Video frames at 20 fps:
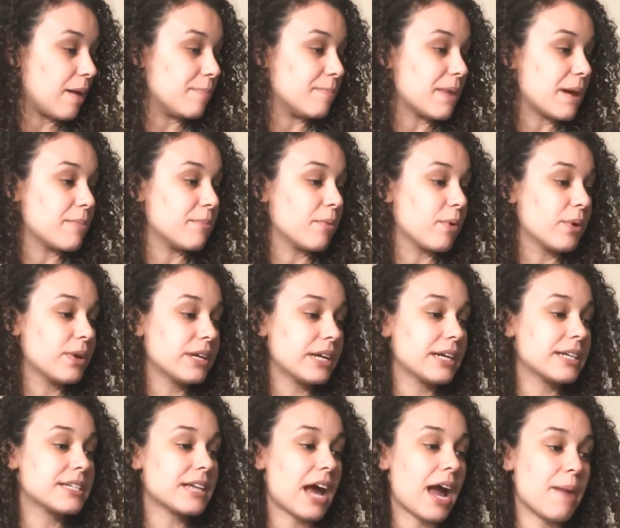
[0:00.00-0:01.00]
my
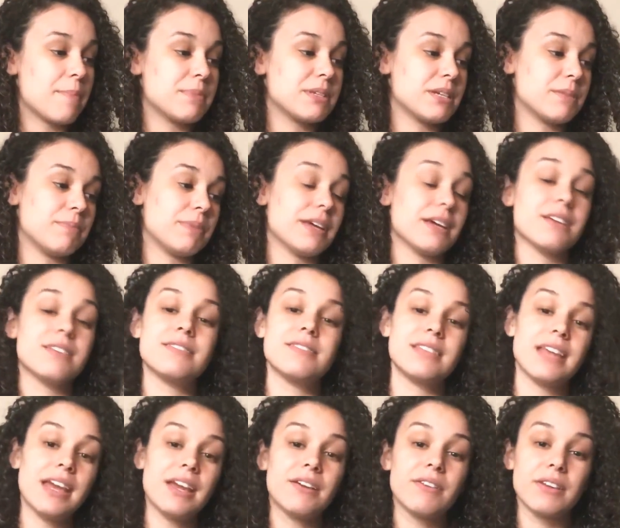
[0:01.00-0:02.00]
morning time to be a
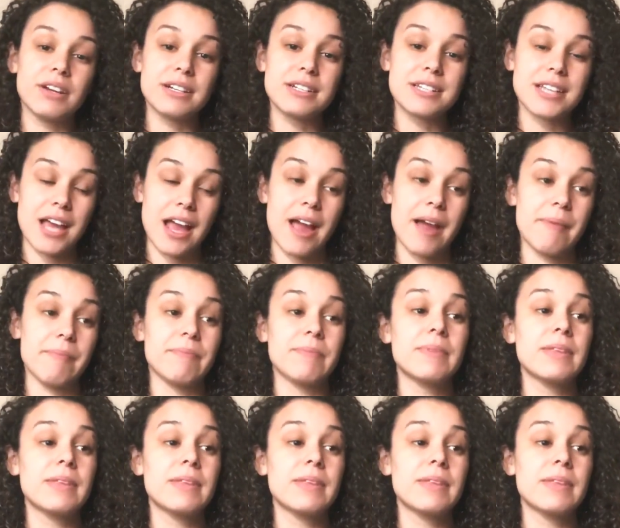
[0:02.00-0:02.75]
sacred time